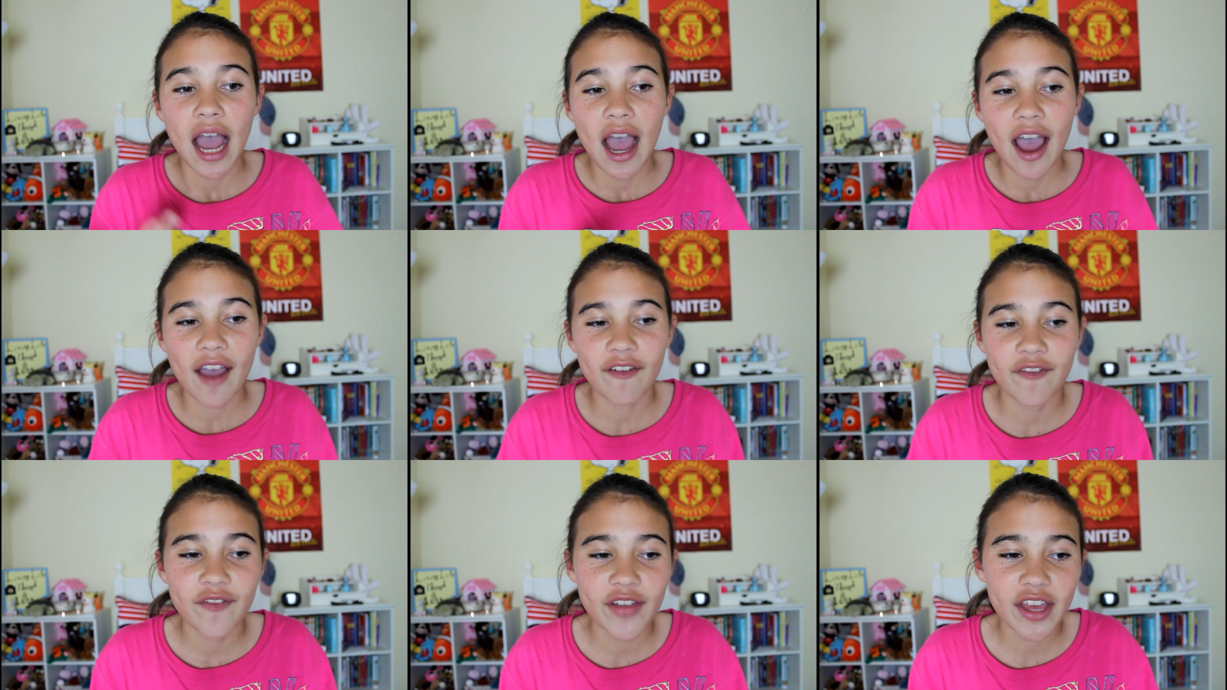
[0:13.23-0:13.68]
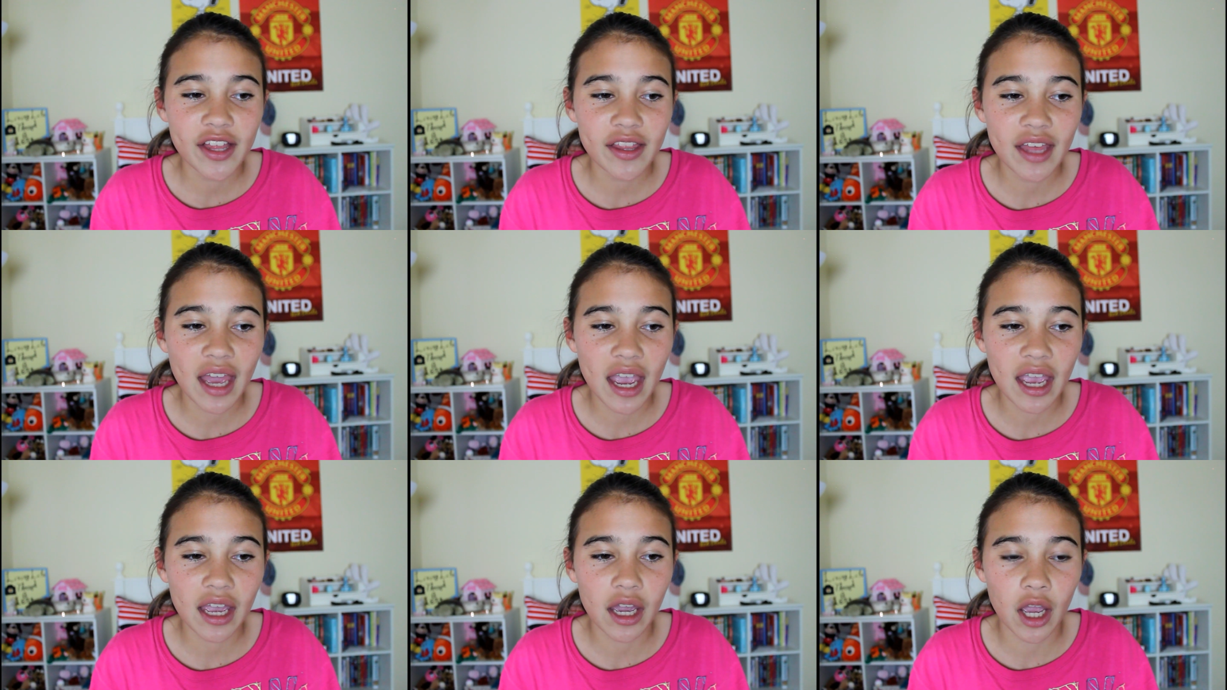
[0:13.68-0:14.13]
I feel
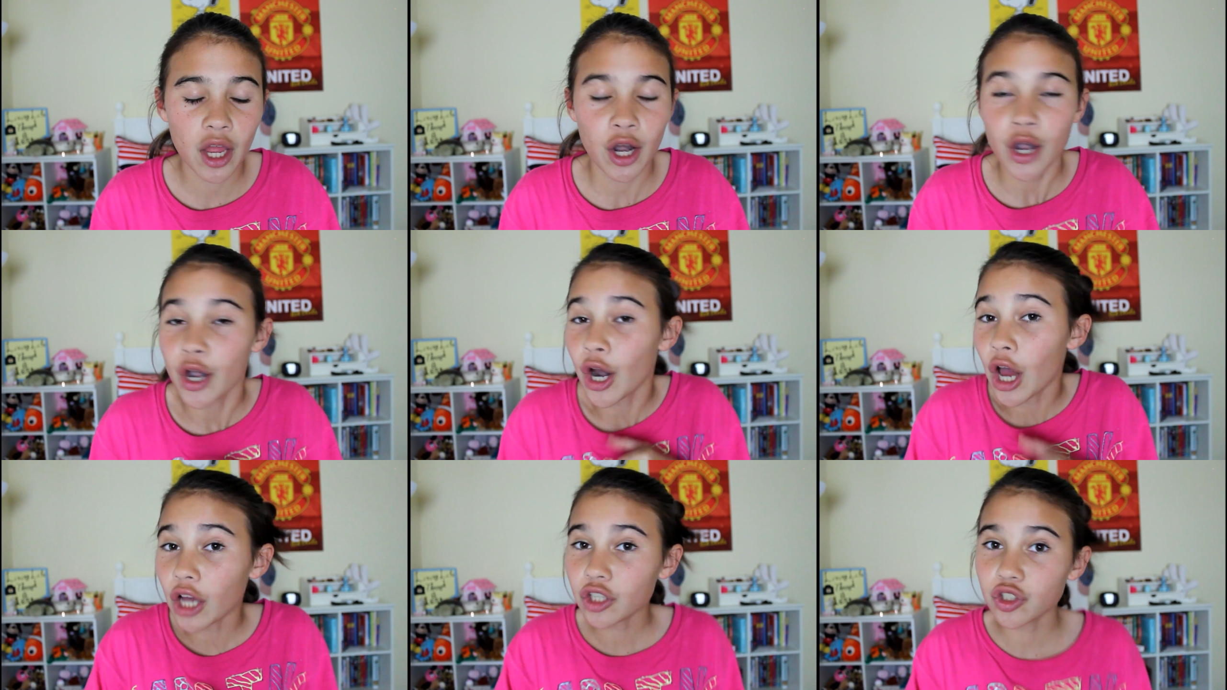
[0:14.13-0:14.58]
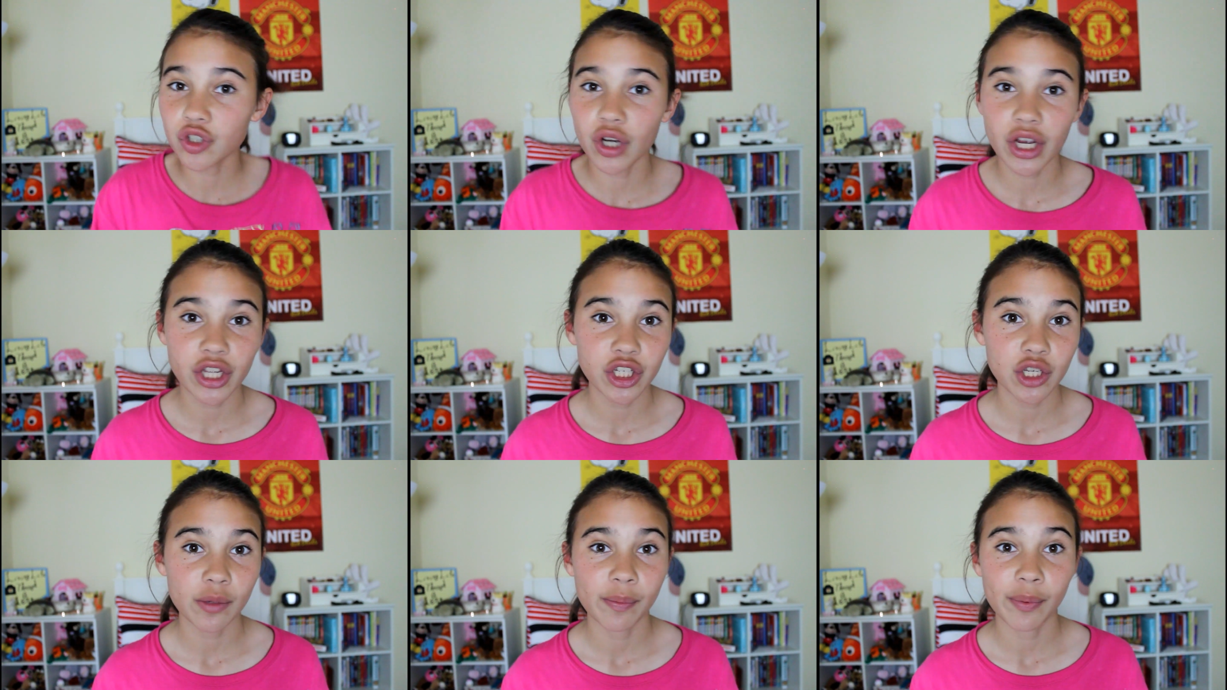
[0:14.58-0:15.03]
like not
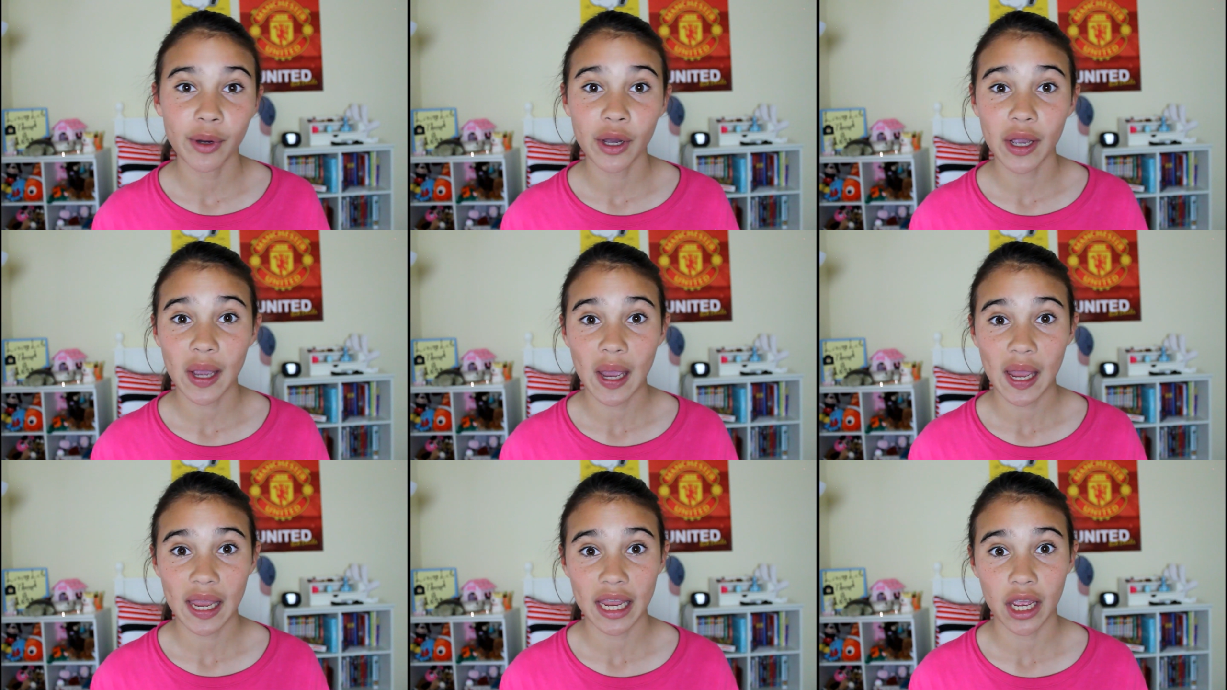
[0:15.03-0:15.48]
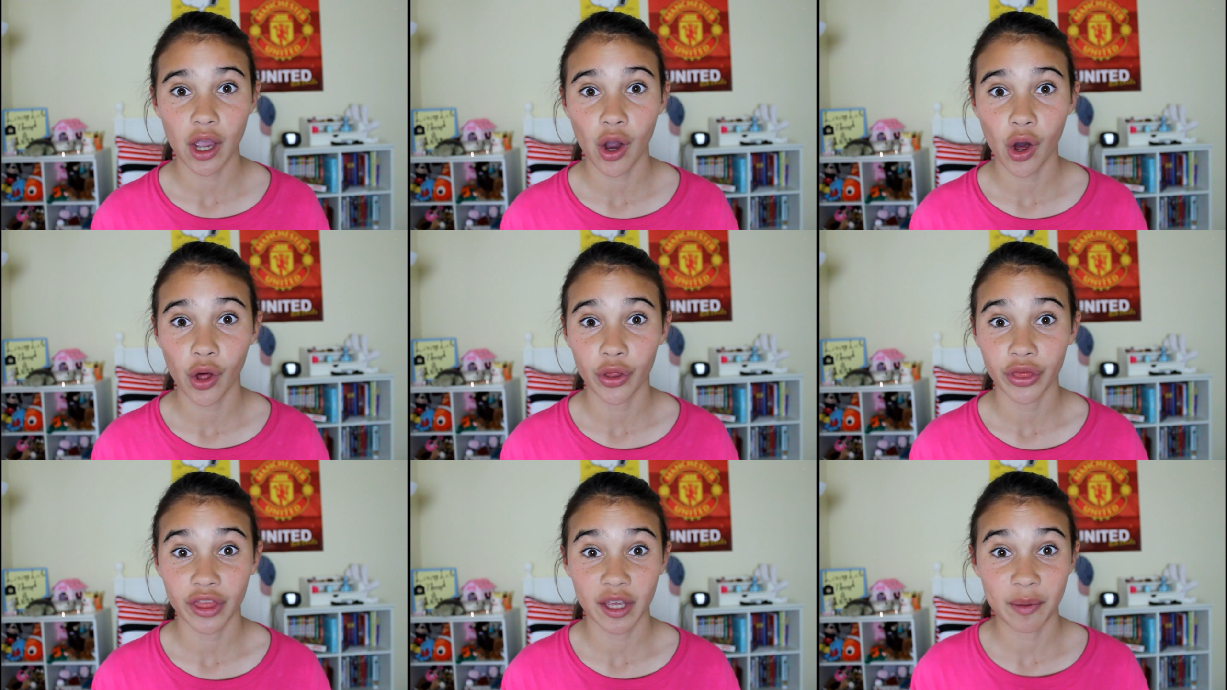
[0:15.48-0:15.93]
trying to put hate
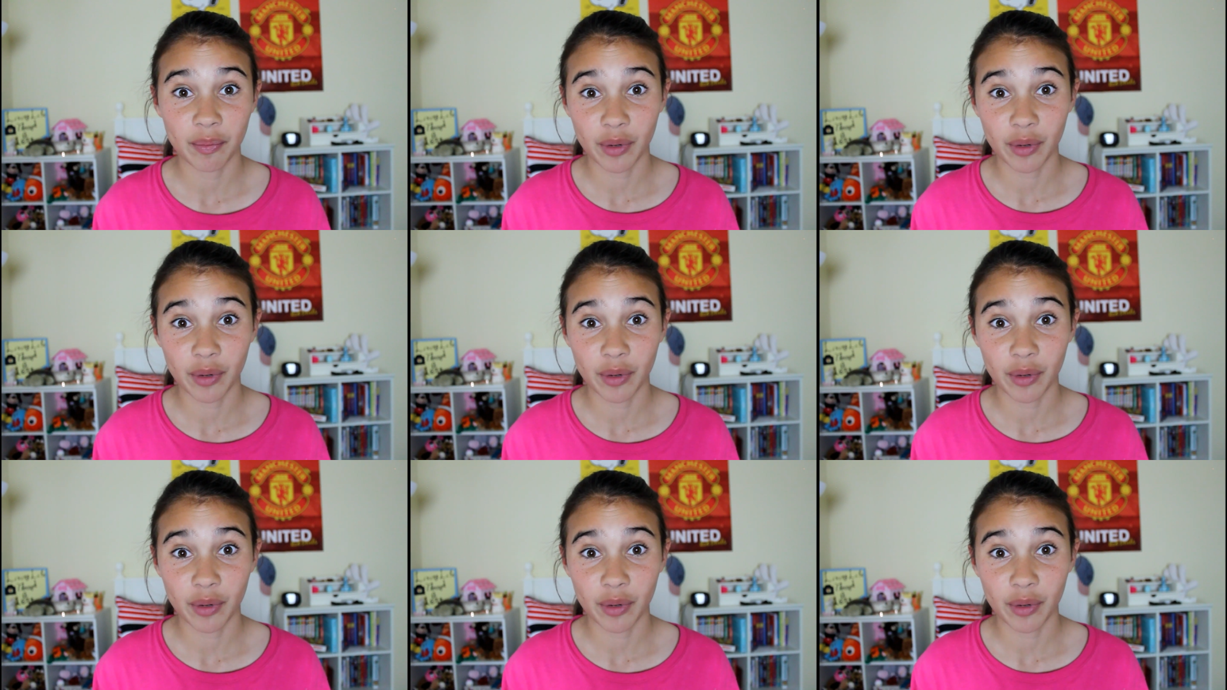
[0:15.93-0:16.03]
on the